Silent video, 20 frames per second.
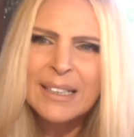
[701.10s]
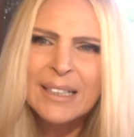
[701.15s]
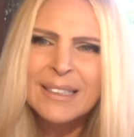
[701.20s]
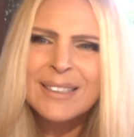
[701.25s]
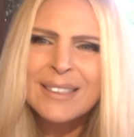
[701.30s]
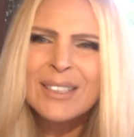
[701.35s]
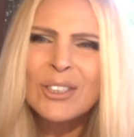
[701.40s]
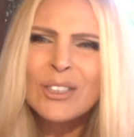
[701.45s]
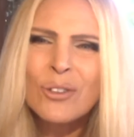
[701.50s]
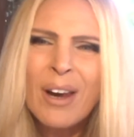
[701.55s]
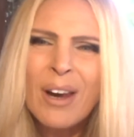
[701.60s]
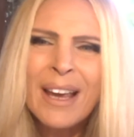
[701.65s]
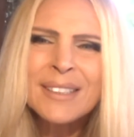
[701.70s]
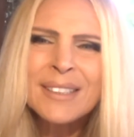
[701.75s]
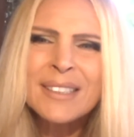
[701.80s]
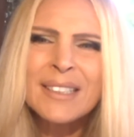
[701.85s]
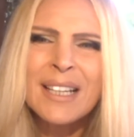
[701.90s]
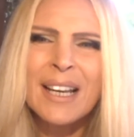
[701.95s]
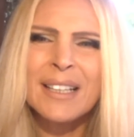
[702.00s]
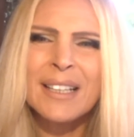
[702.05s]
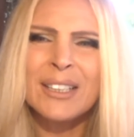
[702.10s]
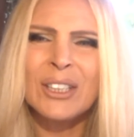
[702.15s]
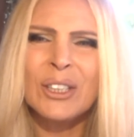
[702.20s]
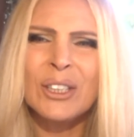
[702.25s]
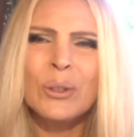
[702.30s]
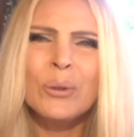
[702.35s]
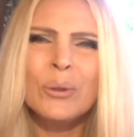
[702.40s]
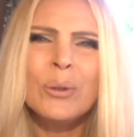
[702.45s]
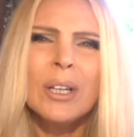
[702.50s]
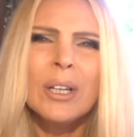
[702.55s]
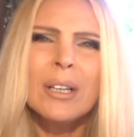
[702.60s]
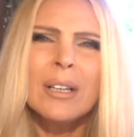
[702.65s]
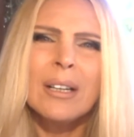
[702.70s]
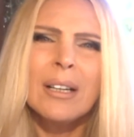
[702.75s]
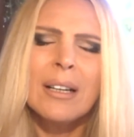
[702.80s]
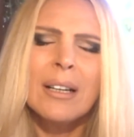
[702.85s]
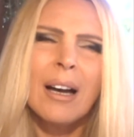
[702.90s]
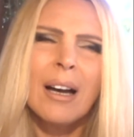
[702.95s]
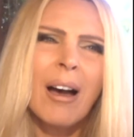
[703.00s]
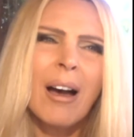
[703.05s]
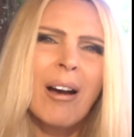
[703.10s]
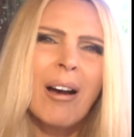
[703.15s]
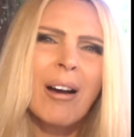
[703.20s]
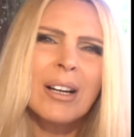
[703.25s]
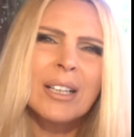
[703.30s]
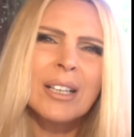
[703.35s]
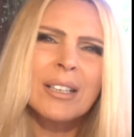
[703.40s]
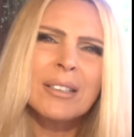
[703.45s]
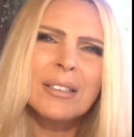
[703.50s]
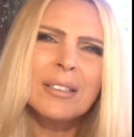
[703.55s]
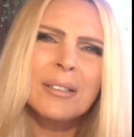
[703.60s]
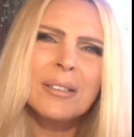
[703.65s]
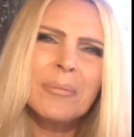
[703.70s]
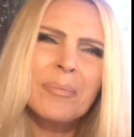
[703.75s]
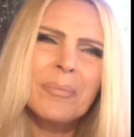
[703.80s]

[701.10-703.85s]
stress that you are